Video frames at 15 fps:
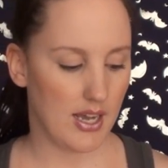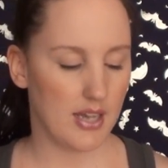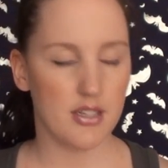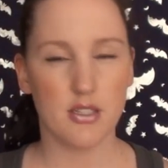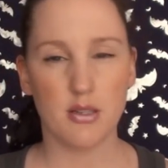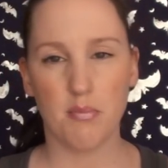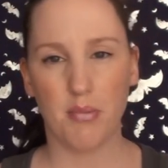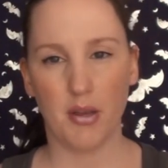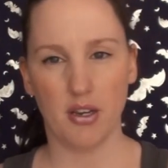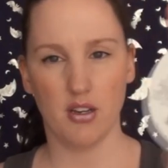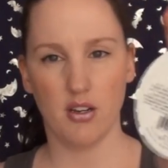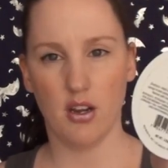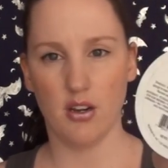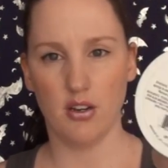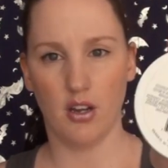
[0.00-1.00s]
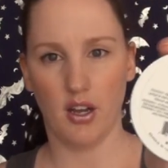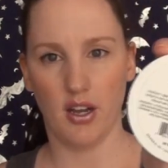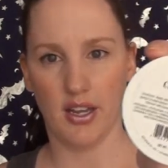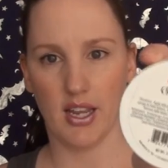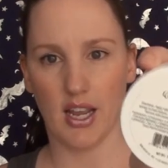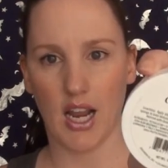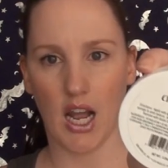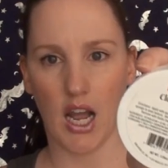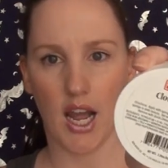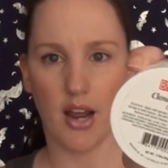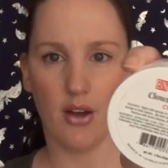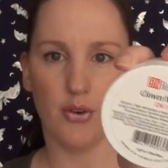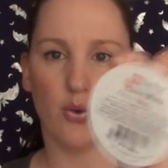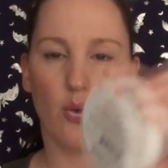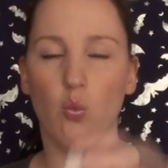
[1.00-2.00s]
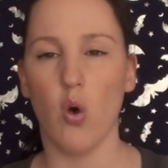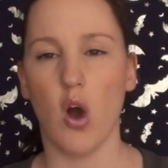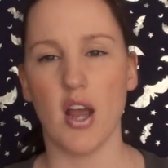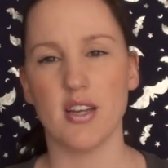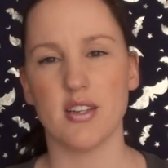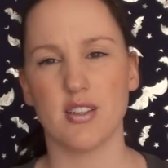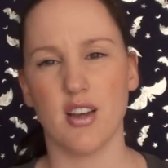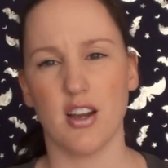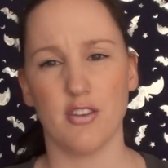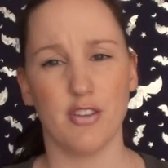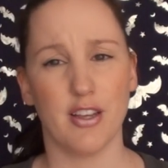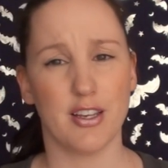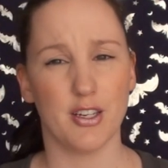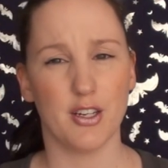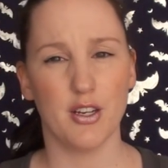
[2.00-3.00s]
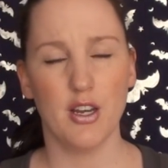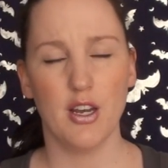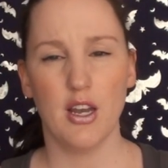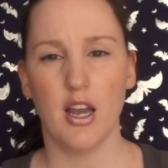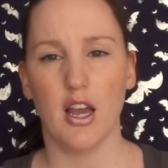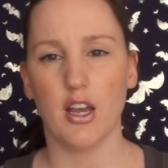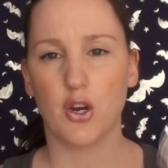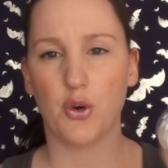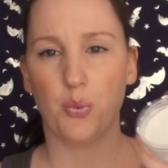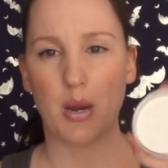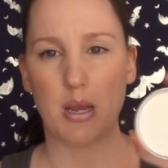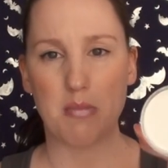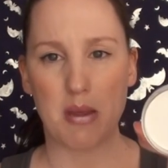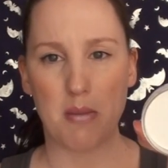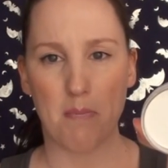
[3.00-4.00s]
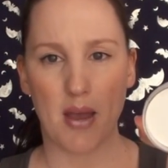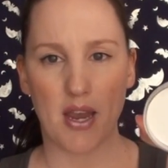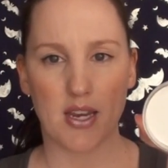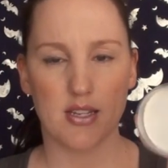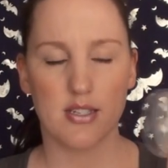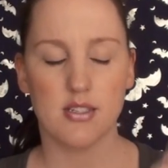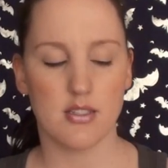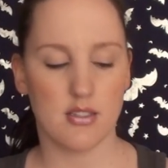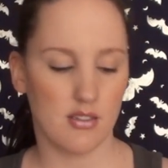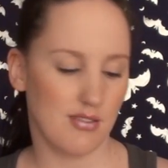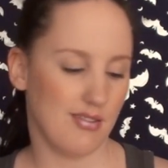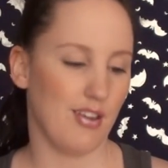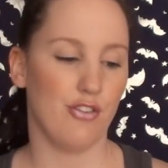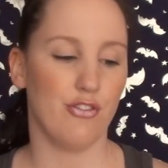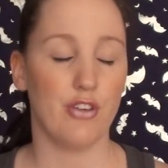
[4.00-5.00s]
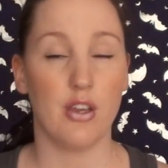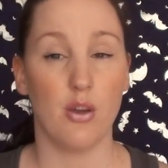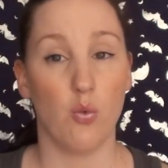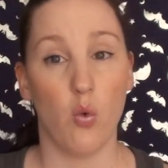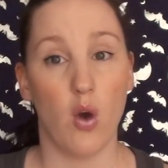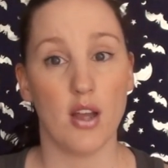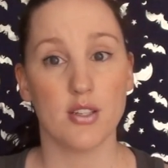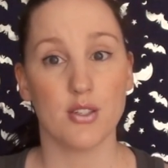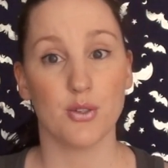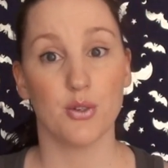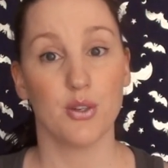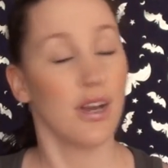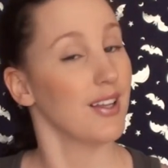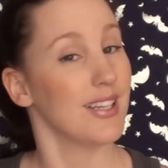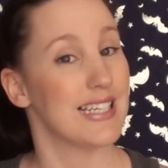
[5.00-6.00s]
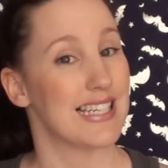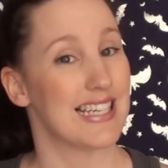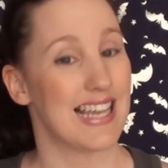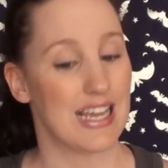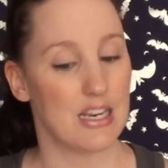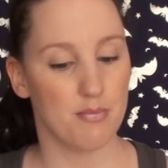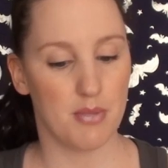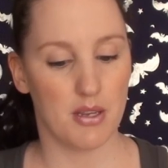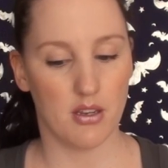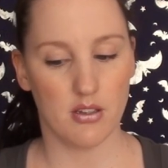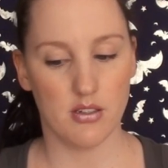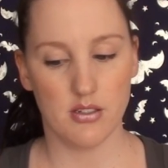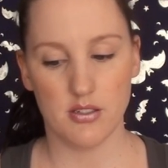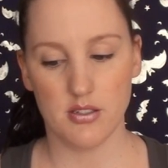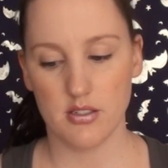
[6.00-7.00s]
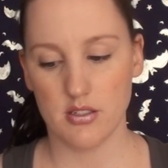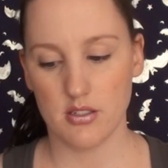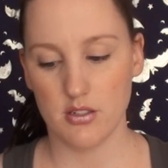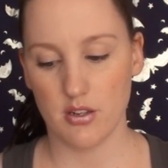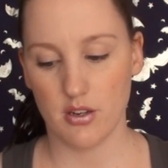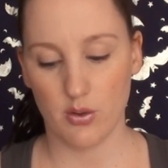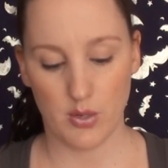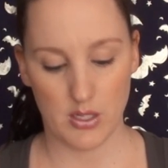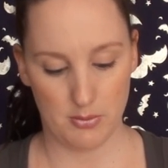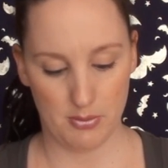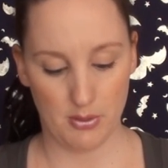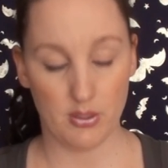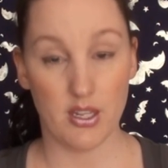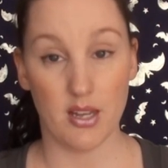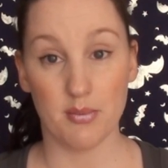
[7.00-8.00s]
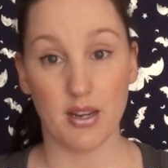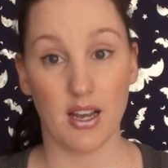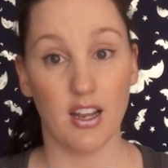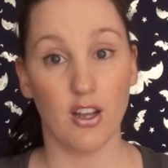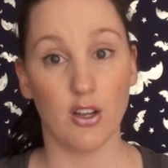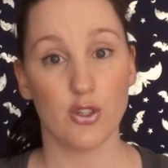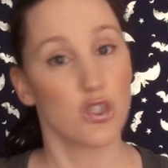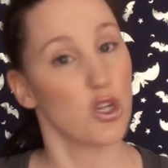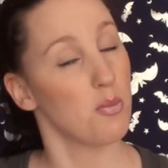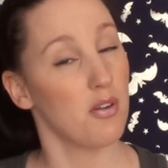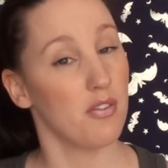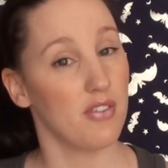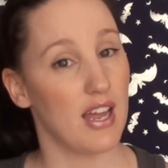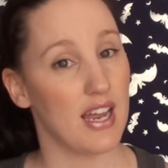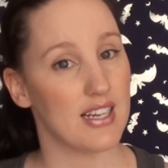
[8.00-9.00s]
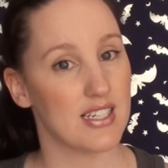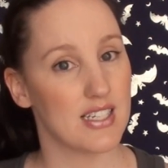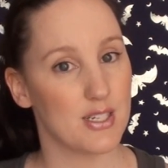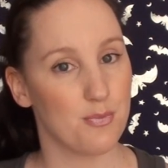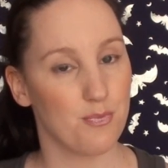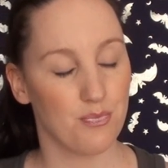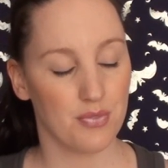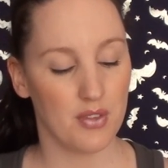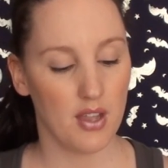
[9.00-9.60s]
and Ben Nye Clown White, kind of like a creamy base. I figure white's a good colour to get because you can always build up colour on top of that.